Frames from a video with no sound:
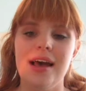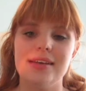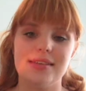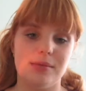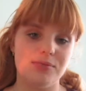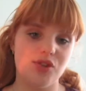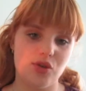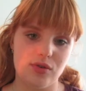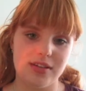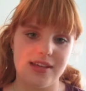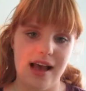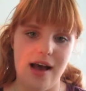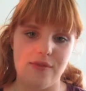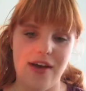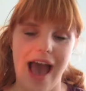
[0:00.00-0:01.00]
Some stores
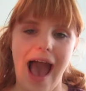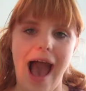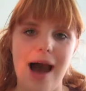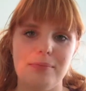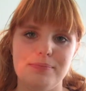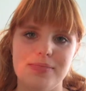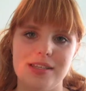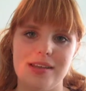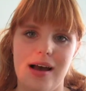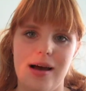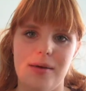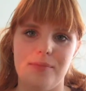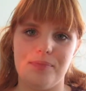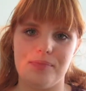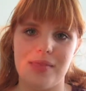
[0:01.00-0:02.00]
have apps
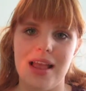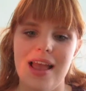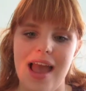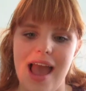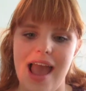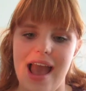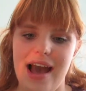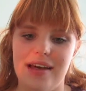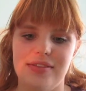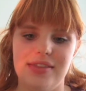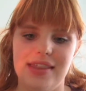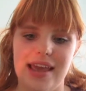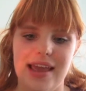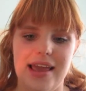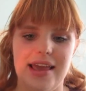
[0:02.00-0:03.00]

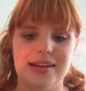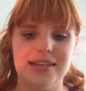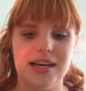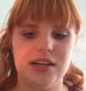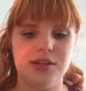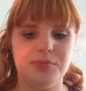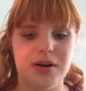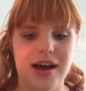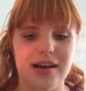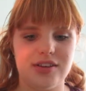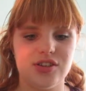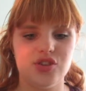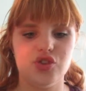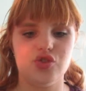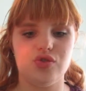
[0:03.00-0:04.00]
and they tend to put
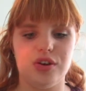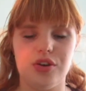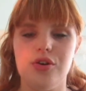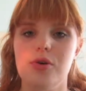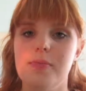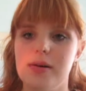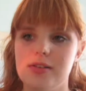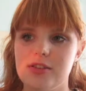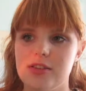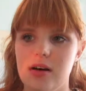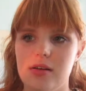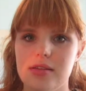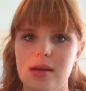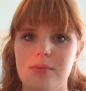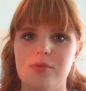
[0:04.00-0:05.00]
extra coupons
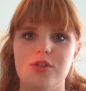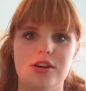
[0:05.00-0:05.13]
on them.